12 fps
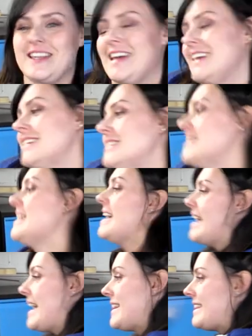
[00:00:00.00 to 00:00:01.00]
things
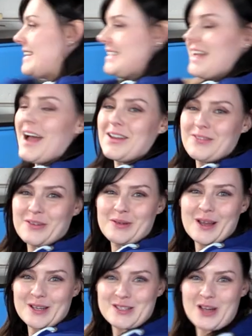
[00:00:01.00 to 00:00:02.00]
in this side of the
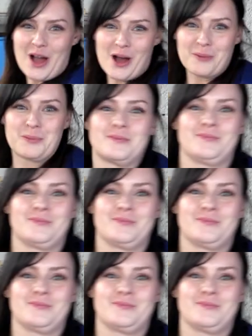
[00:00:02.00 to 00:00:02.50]
workshop.